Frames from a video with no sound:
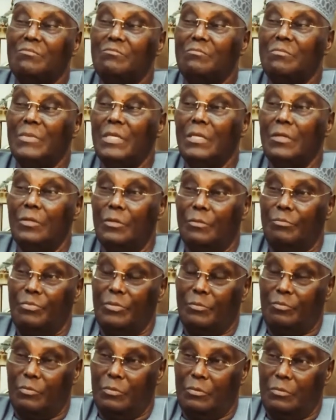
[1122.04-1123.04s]
million
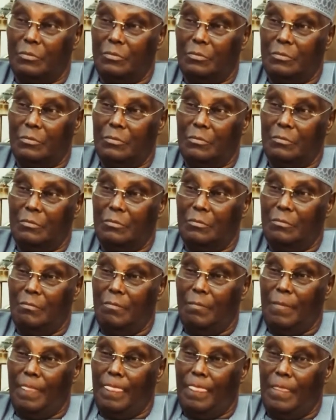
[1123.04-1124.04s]
people.
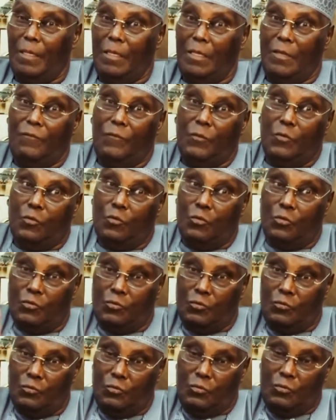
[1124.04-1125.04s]
If you go to